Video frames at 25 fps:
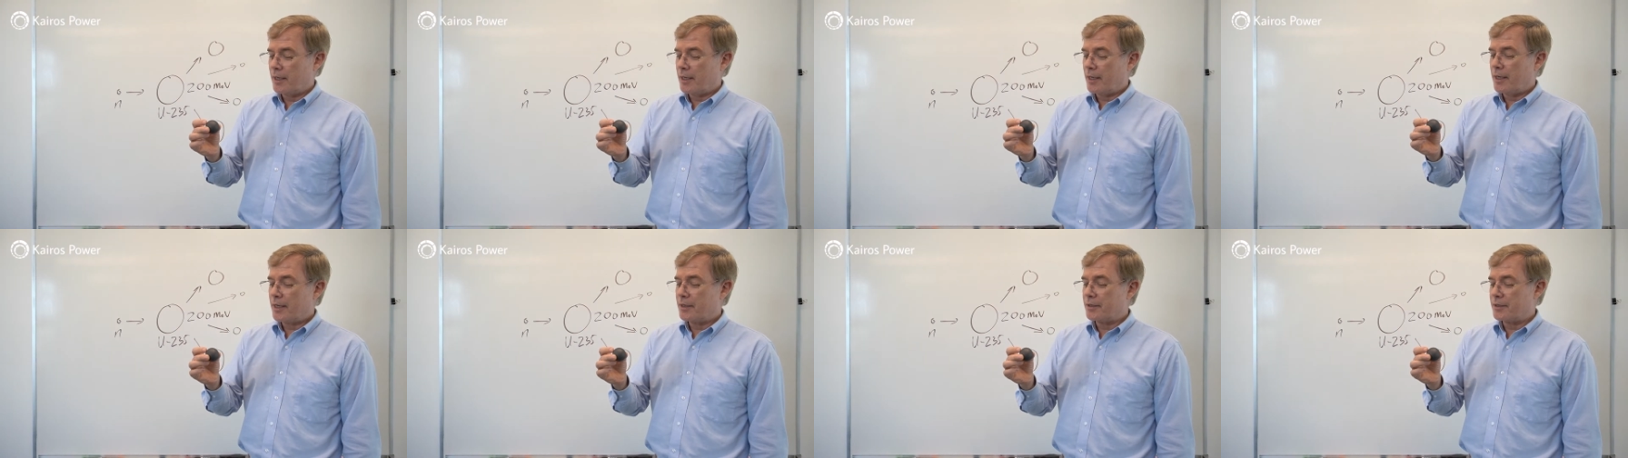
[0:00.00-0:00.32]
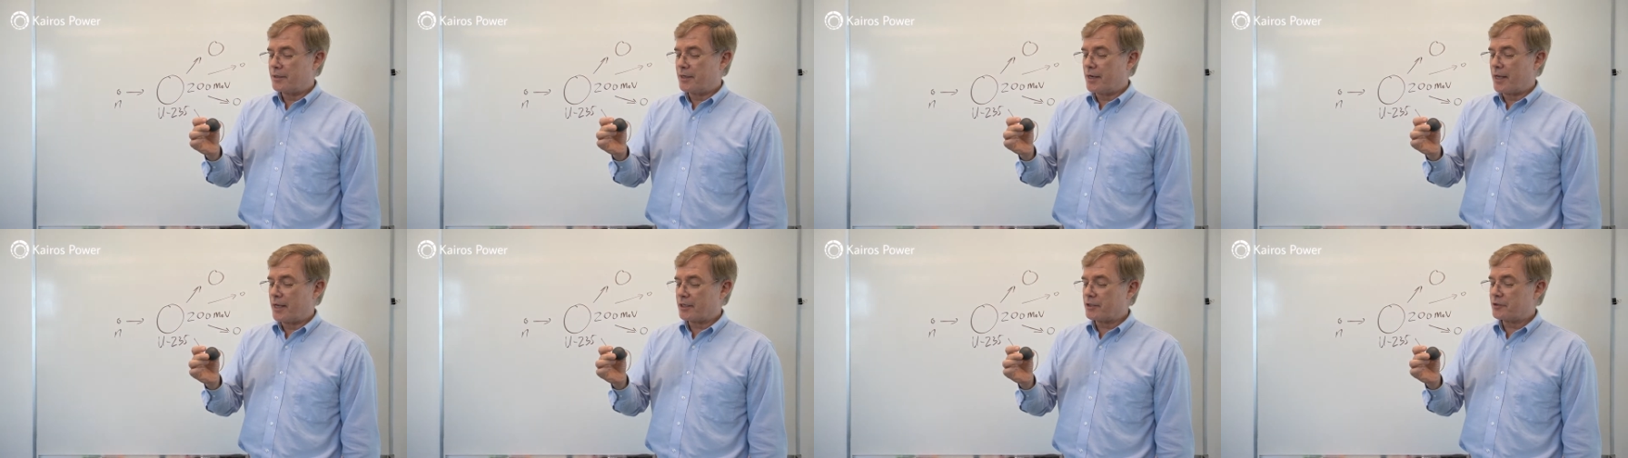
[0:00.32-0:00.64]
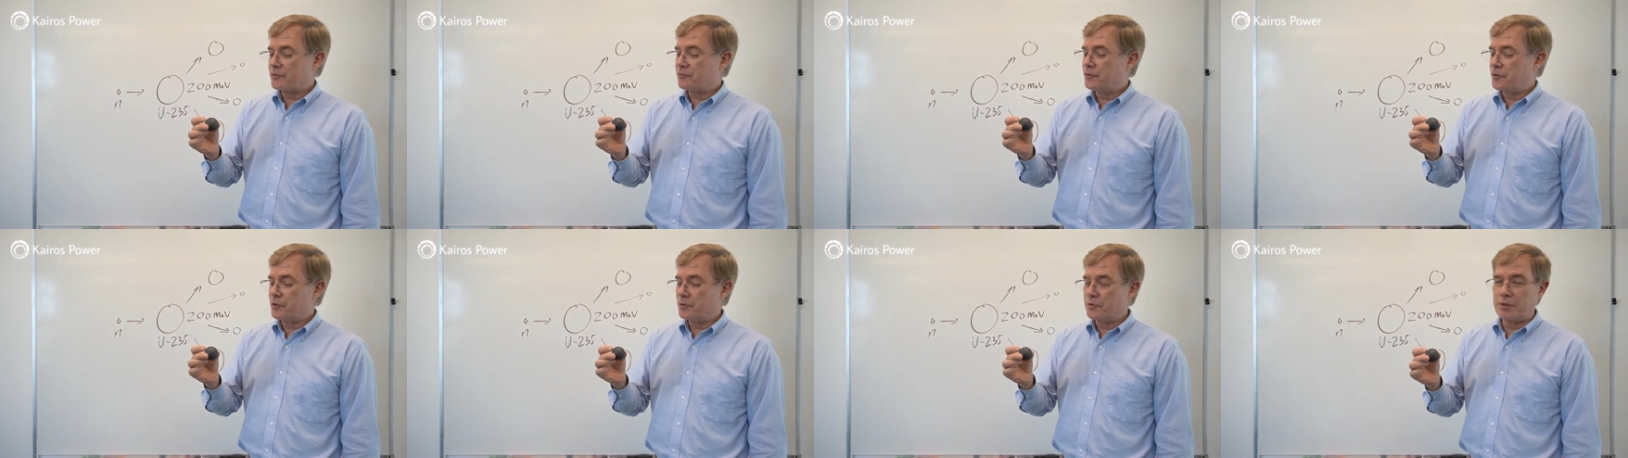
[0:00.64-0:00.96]
in the next
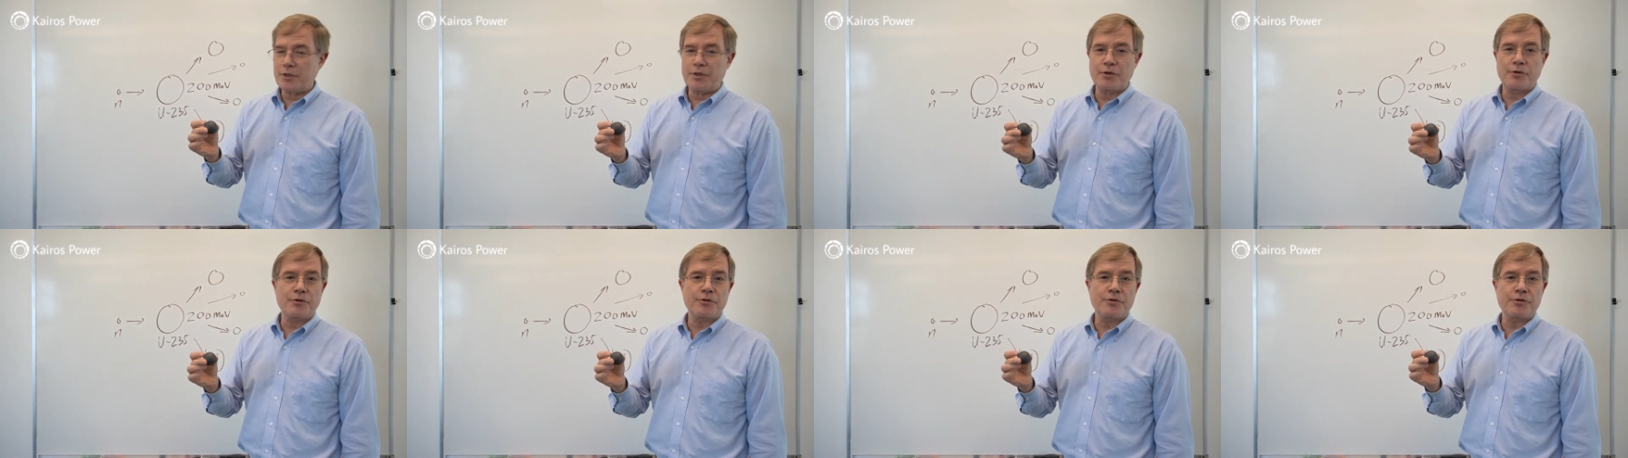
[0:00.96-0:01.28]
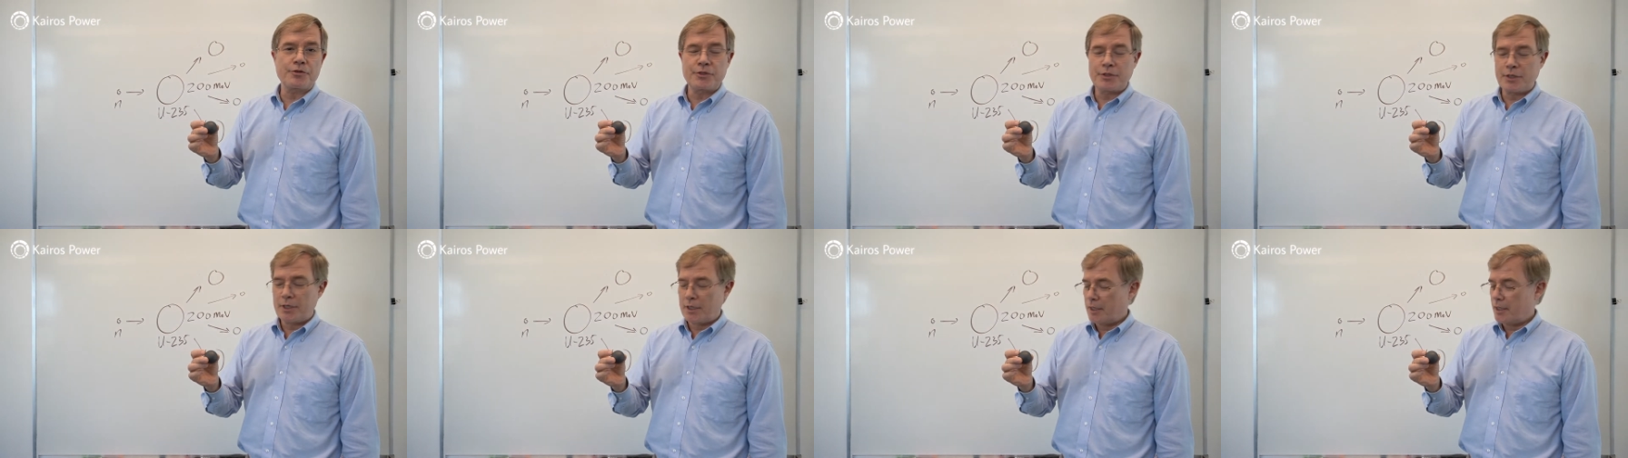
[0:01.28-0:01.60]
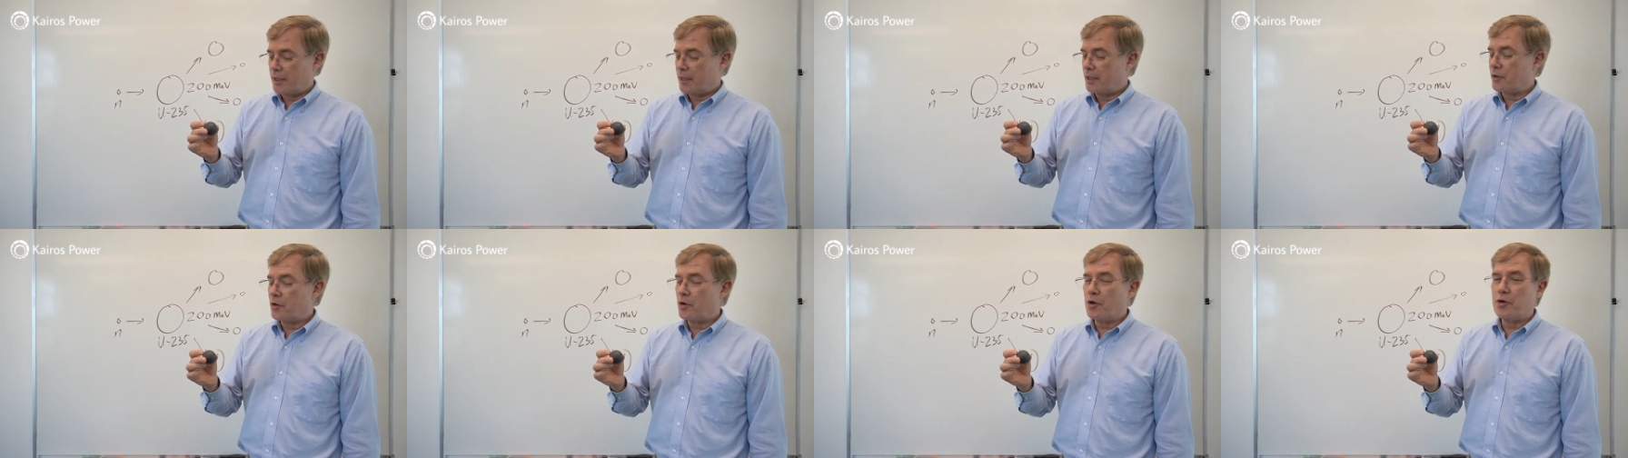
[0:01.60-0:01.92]
few years
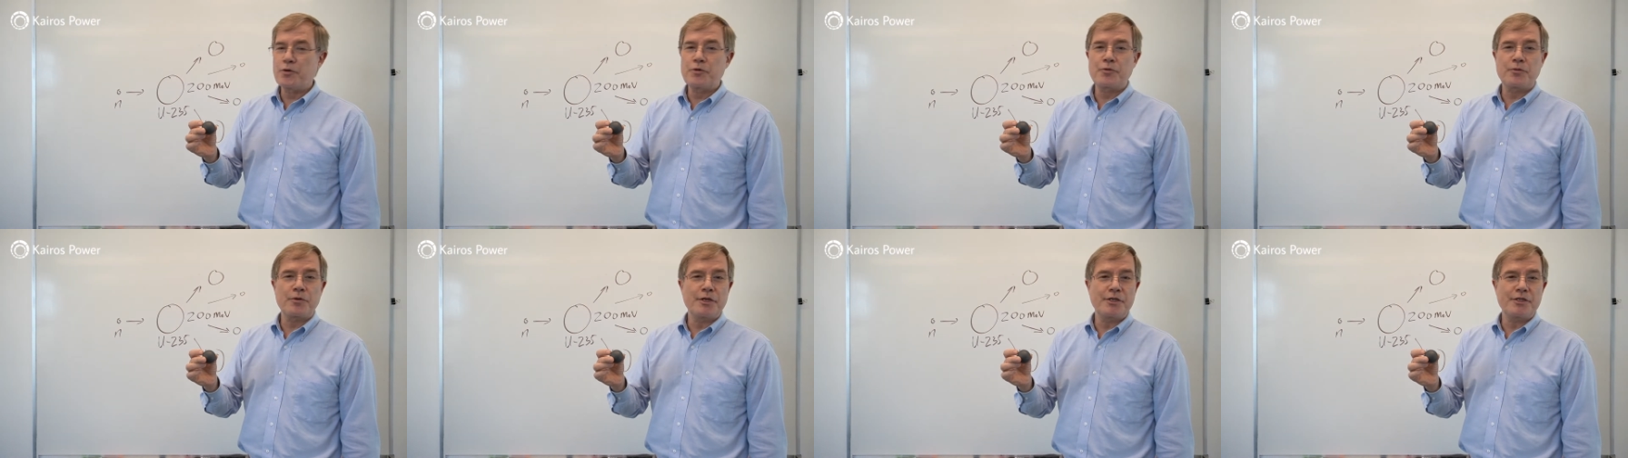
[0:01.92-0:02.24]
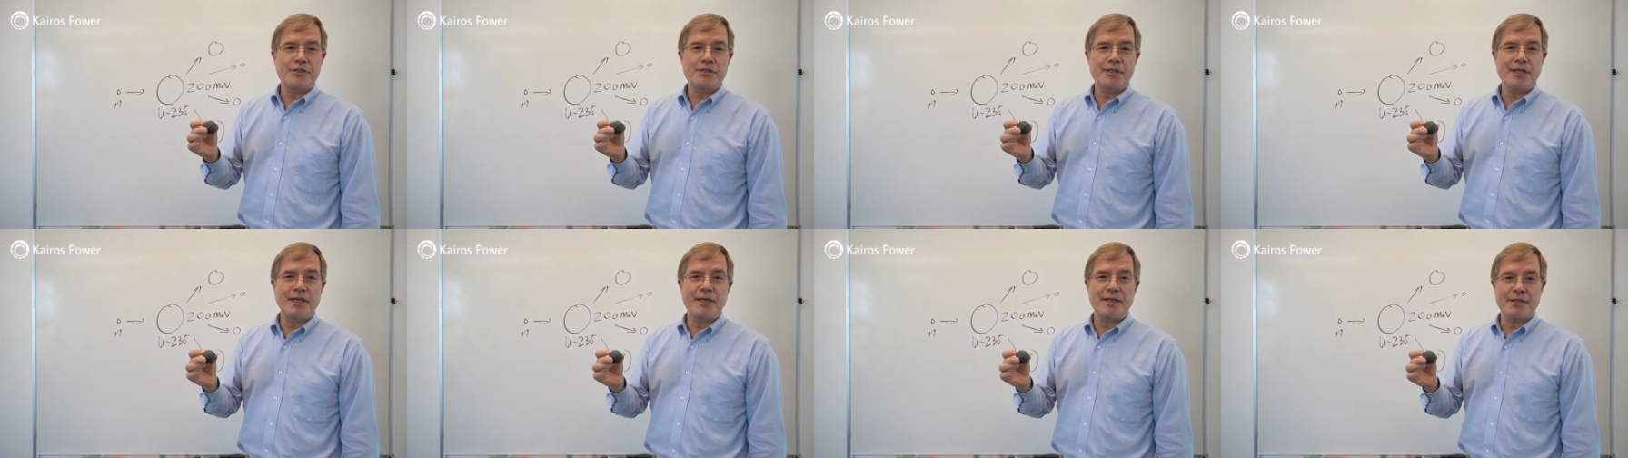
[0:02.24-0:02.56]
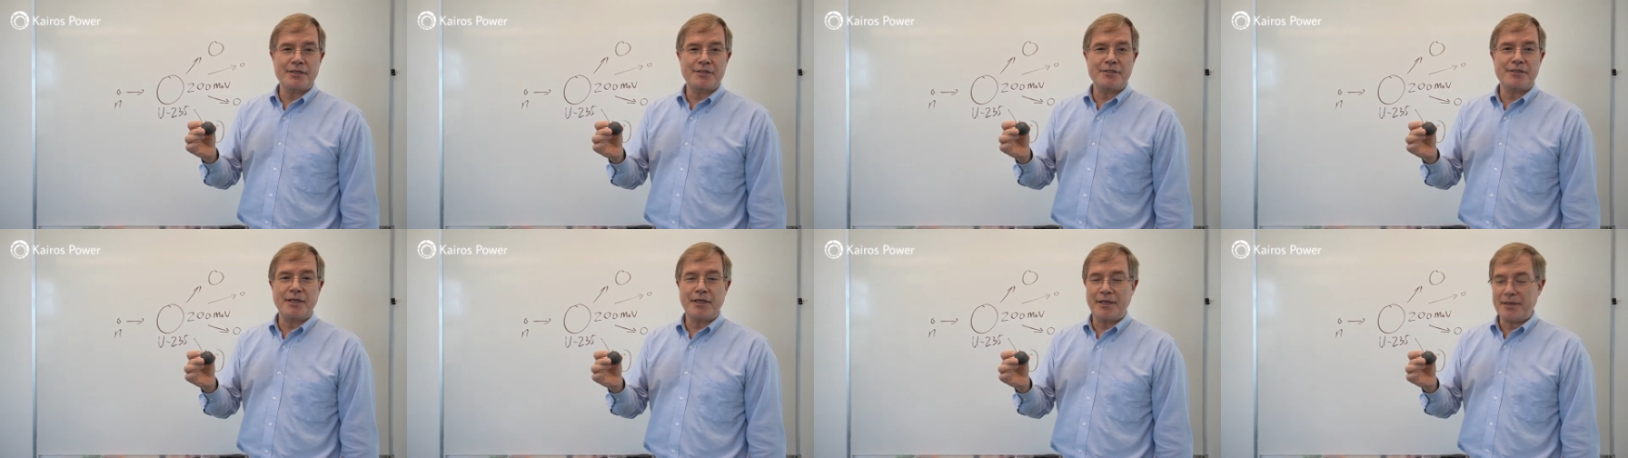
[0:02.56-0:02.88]
in Oak Ridge,
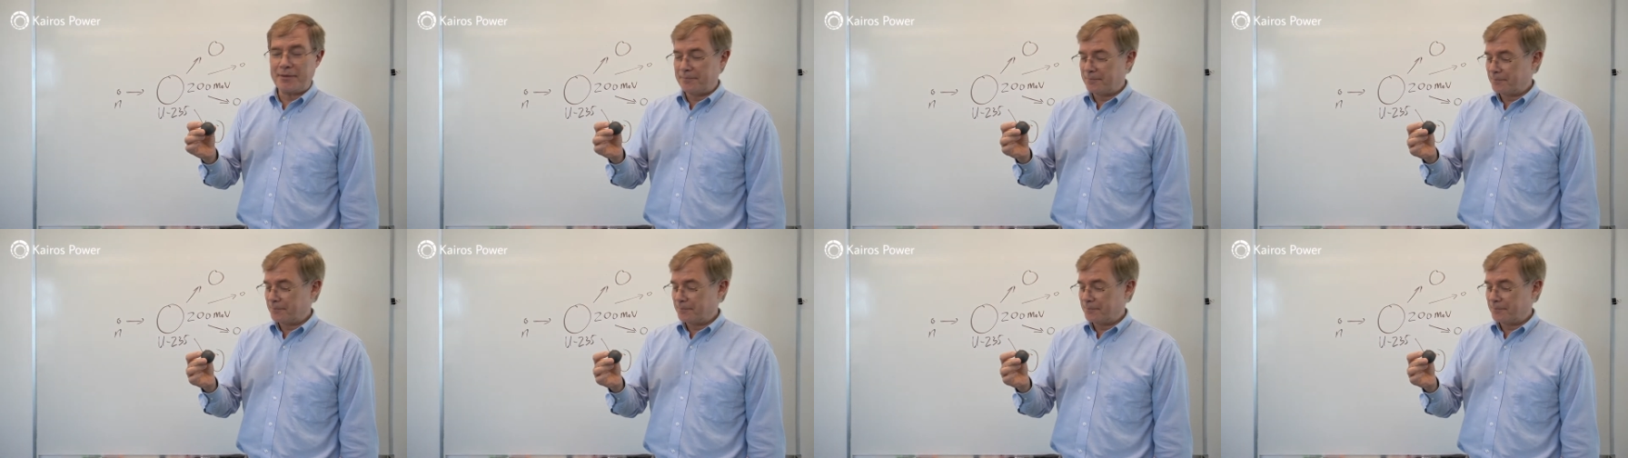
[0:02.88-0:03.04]
Tennessee.